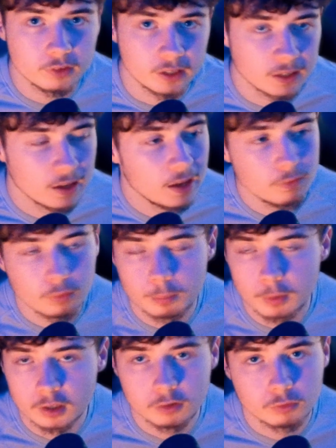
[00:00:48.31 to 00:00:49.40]
Like
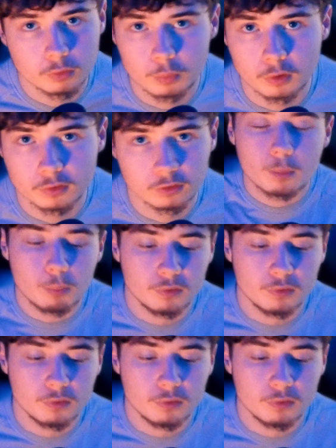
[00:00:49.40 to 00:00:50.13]
everybody's reposting your shit.